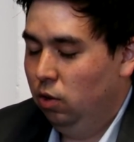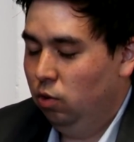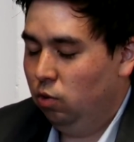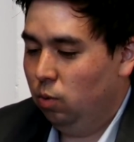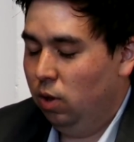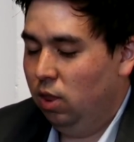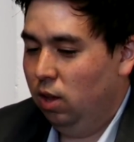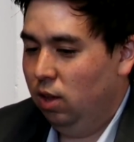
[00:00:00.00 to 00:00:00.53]

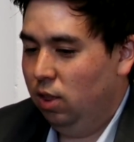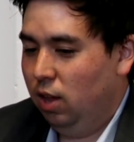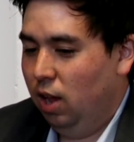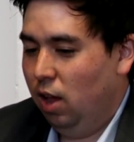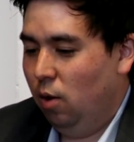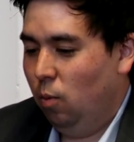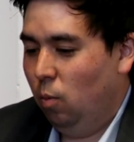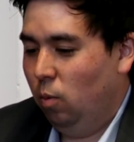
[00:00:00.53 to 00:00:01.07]
So I think
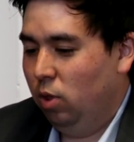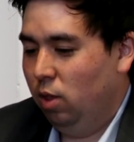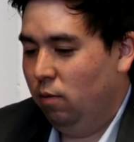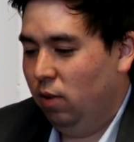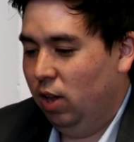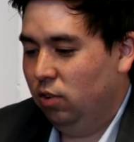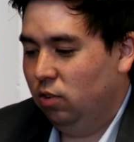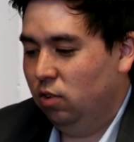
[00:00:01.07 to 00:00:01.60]
that when the
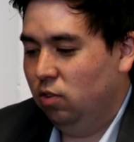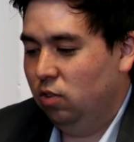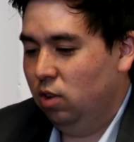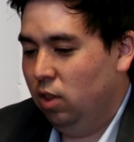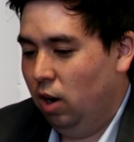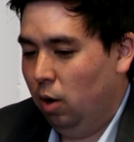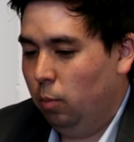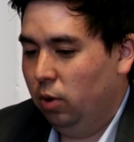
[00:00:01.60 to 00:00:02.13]
fans can
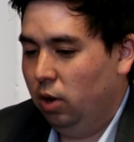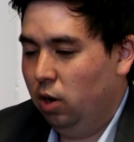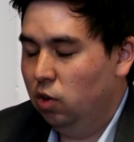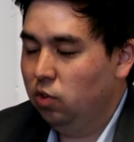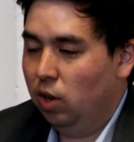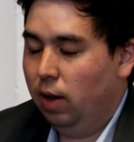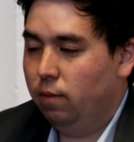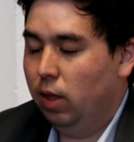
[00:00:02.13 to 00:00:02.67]
see that our
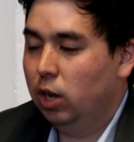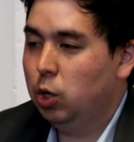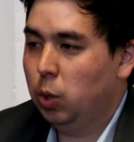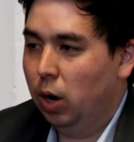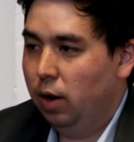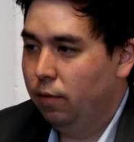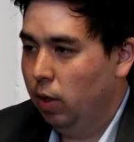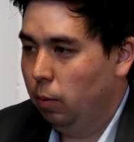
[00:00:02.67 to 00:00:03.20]
players have that
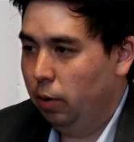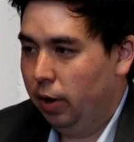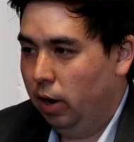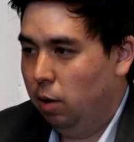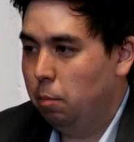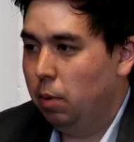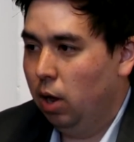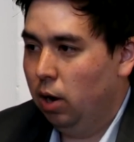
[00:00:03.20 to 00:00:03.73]
drive, that we're
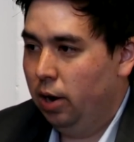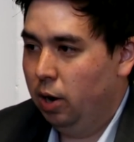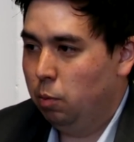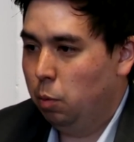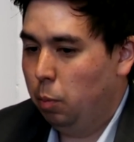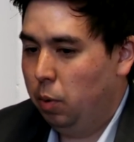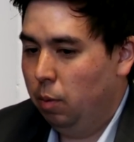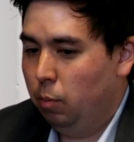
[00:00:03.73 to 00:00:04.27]
getting better and
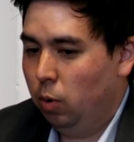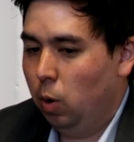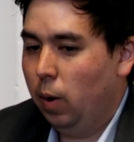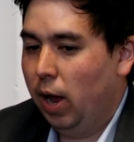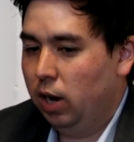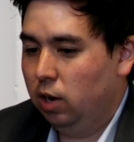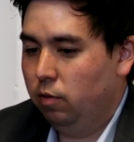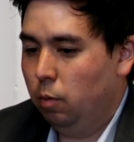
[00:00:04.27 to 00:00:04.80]
we're being
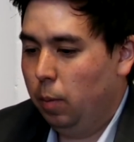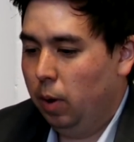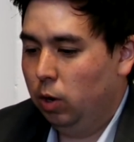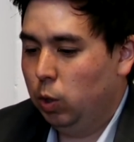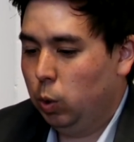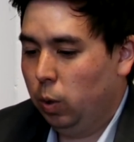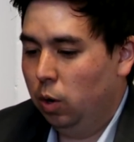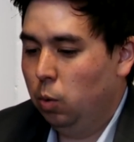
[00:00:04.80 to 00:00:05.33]
proactive
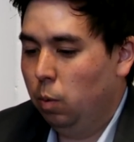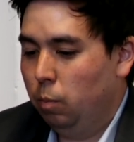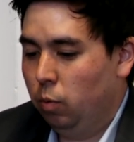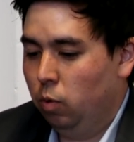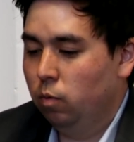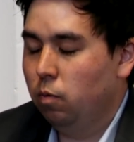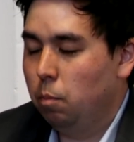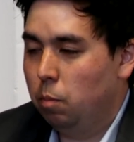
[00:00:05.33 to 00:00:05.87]
about trying to
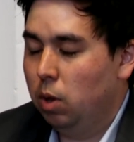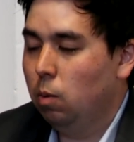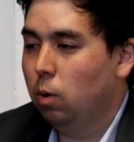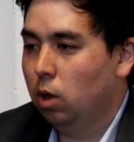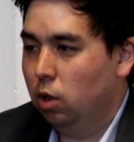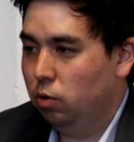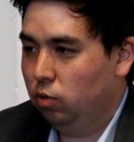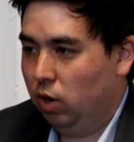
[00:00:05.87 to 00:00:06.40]
improve and be one
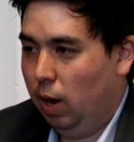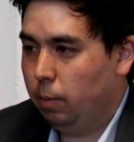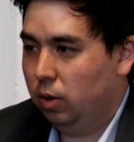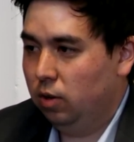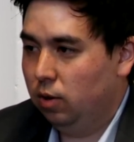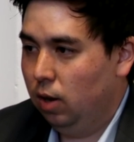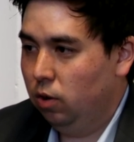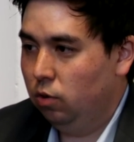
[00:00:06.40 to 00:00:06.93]
of those top
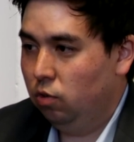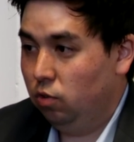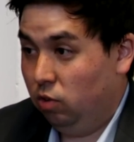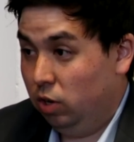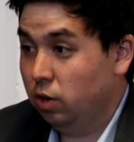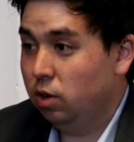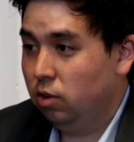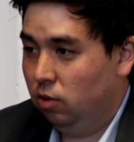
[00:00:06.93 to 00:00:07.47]
contenders
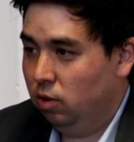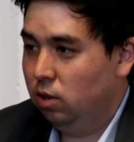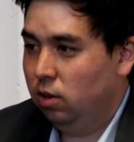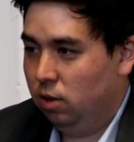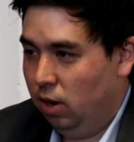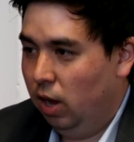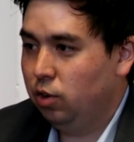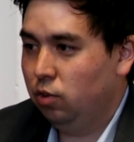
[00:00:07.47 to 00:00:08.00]
seriously,
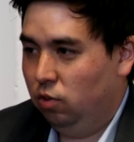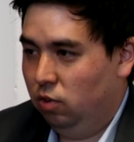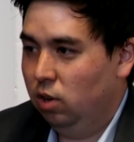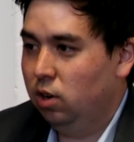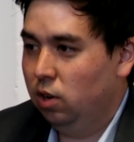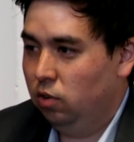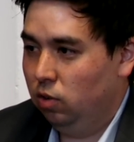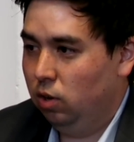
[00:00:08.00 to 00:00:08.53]
and not just
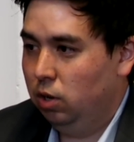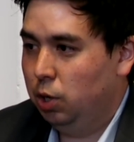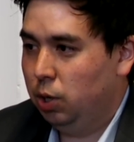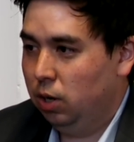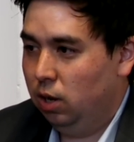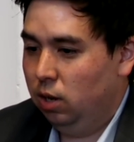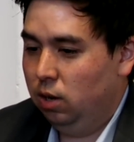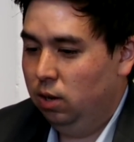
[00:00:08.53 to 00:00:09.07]
saying it as a
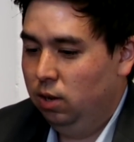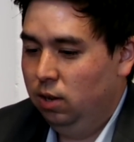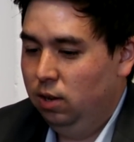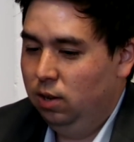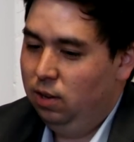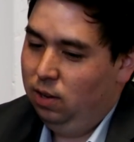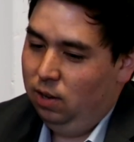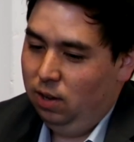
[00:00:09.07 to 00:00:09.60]
cliche,
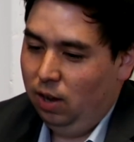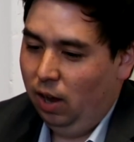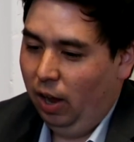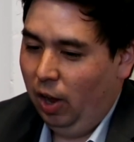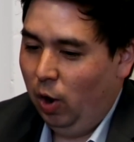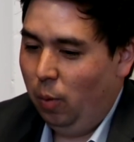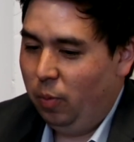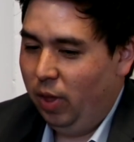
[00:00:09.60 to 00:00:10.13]

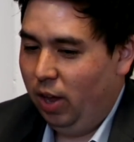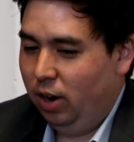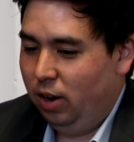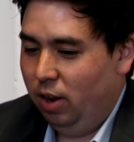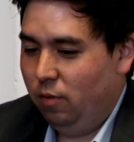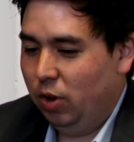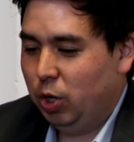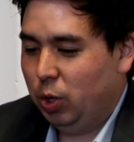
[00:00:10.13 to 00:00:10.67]
I hope that
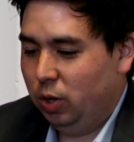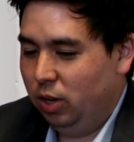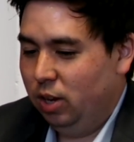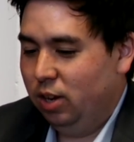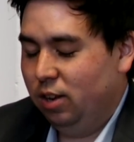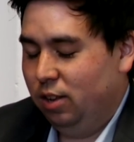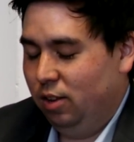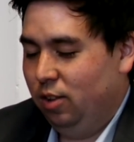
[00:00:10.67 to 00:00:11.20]

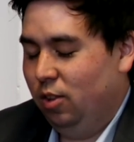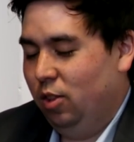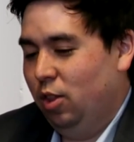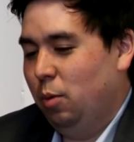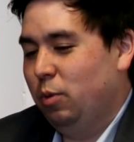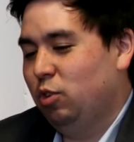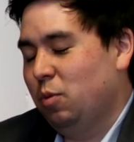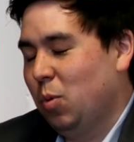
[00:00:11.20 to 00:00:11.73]
eventually
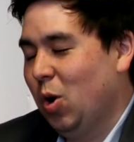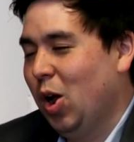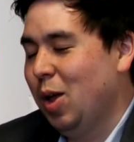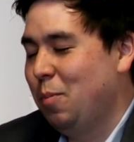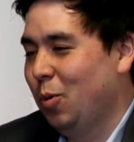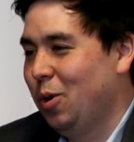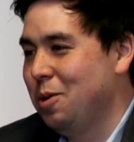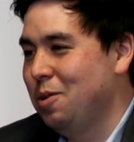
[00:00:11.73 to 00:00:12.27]
there'll be some more
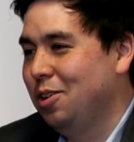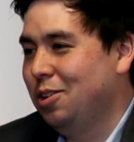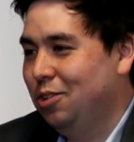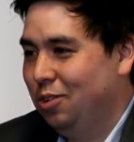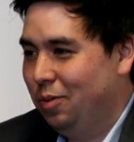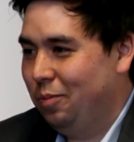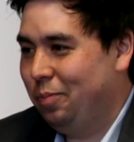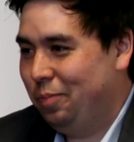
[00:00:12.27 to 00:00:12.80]
hype around
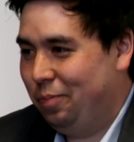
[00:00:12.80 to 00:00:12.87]
us.